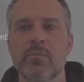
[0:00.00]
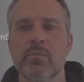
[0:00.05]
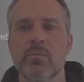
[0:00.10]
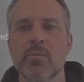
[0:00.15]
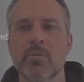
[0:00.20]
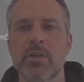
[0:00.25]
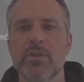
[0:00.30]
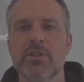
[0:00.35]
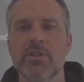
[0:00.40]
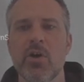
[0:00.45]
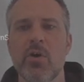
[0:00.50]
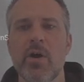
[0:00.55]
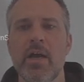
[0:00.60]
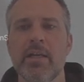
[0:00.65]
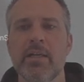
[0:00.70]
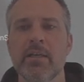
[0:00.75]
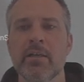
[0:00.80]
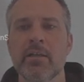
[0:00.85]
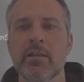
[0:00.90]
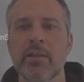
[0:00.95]
Let's go
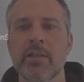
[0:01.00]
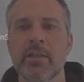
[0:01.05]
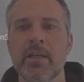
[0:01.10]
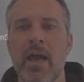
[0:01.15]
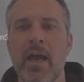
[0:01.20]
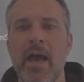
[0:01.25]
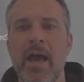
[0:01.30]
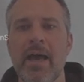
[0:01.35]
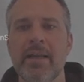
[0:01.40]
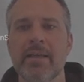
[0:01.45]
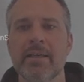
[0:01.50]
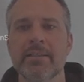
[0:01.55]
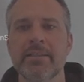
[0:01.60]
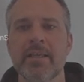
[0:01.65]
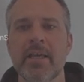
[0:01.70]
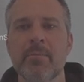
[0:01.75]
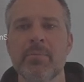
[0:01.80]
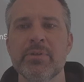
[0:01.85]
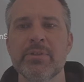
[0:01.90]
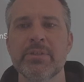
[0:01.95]
ahead and click Add
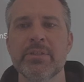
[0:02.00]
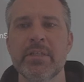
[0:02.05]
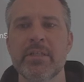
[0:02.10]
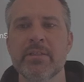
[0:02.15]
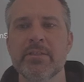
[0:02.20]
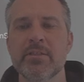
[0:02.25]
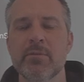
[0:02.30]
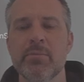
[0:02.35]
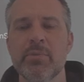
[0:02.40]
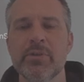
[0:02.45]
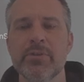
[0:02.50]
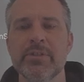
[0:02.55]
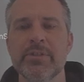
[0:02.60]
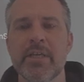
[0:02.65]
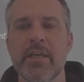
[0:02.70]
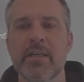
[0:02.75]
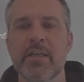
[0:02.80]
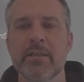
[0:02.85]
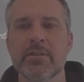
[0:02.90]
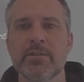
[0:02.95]
Example Scenes to Build
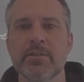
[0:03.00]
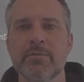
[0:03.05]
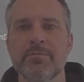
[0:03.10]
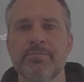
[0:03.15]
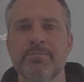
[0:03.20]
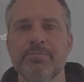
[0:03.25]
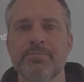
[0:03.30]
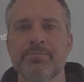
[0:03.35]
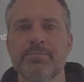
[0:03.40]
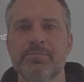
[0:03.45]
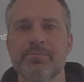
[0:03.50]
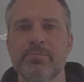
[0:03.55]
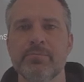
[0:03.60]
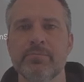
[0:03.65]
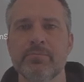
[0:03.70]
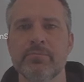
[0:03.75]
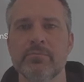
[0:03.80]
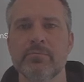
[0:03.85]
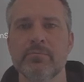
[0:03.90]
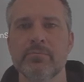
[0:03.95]
Settings.
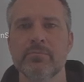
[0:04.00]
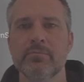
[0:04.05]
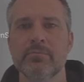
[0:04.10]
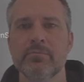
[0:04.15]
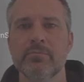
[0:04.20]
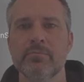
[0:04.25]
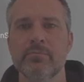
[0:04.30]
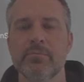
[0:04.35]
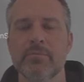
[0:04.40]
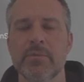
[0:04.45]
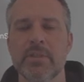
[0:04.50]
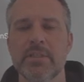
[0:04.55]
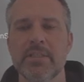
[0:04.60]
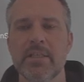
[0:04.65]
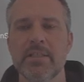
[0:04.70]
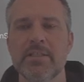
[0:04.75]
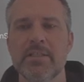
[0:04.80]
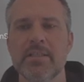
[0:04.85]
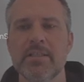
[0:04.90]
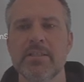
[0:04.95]

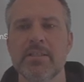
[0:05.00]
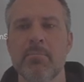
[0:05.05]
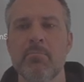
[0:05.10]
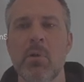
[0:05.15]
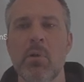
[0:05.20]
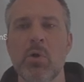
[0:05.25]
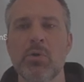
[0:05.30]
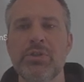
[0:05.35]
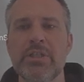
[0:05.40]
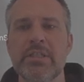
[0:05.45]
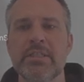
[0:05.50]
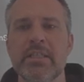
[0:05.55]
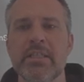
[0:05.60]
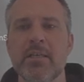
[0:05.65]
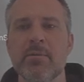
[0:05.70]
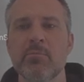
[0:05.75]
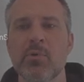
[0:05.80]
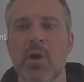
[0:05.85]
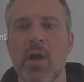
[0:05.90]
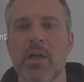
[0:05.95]
Since this is a
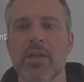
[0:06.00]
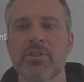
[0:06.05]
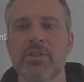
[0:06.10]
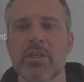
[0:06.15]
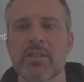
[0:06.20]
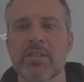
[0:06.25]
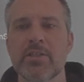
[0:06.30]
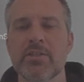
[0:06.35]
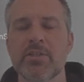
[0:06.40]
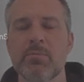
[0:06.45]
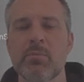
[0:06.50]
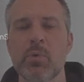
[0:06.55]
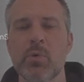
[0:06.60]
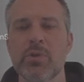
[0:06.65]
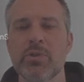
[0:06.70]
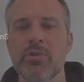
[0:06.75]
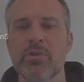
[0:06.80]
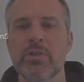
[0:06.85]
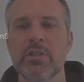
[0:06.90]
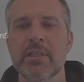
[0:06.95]
multi-scene project, it's
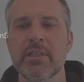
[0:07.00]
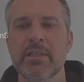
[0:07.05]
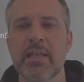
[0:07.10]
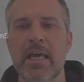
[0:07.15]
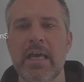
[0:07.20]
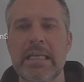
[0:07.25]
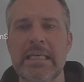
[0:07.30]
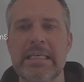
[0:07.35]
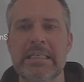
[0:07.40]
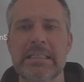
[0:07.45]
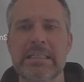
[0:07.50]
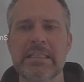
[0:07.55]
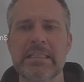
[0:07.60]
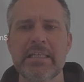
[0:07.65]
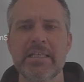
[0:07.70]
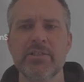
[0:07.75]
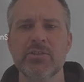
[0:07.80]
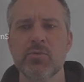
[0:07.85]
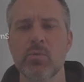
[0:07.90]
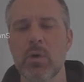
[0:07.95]
important you click that at
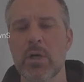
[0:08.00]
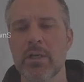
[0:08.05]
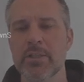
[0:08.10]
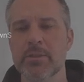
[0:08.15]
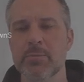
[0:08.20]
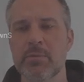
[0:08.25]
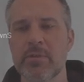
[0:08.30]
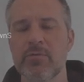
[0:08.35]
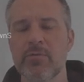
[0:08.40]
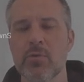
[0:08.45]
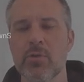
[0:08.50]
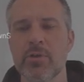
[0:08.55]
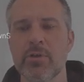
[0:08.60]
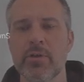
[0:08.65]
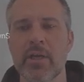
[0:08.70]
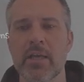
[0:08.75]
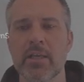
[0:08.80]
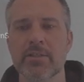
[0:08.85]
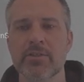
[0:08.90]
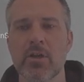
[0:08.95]
least once before you
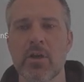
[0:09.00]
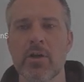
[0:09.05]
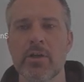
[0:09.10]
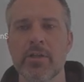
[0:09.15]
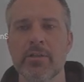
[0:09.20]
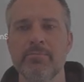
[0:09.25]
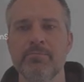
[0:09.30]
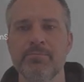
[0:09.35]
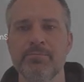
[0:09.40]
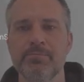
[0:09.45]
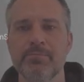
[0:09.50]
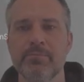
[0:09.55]
get started.